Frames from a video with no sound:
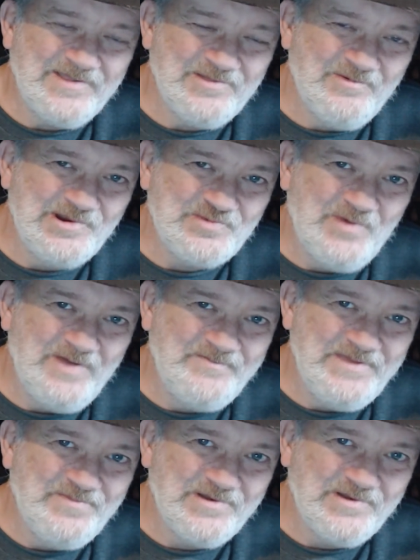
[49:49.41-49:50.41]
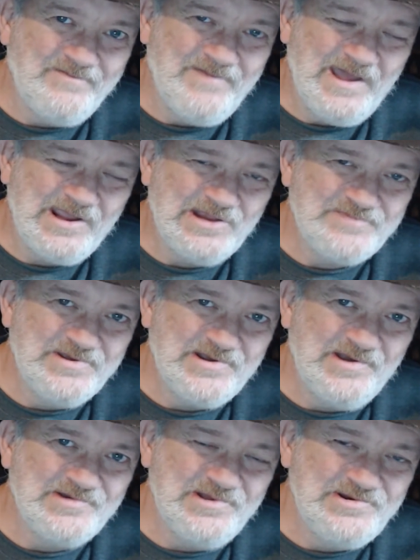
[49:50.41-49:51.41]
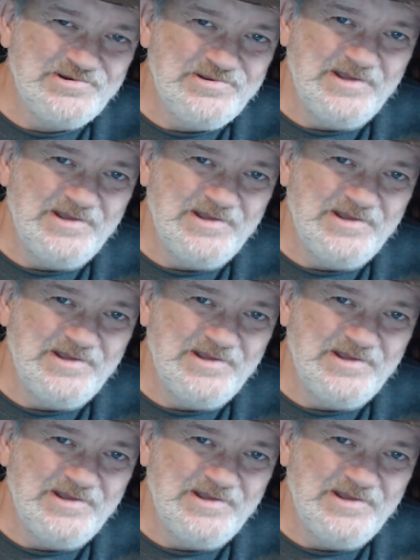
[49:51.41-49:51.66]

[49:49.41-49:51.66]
And the reason why people come back is because they